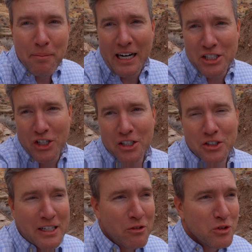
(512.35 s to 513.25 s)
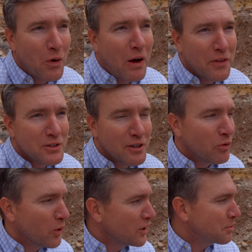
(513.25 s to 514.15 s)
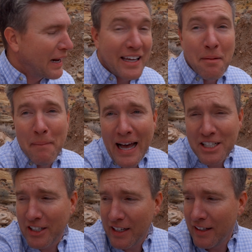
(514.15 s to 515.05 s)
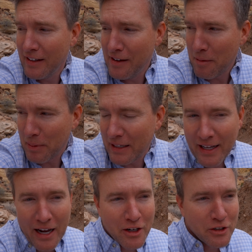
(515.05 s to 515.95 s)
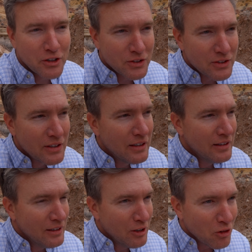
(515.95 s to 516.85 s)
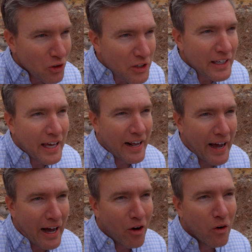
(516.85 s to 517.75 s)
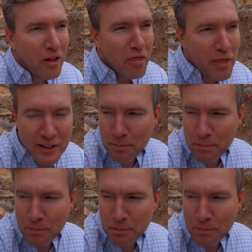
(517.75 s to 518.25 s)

not a geologist. I don't know how this stuff works, but I can imagine it being down here just looking at how this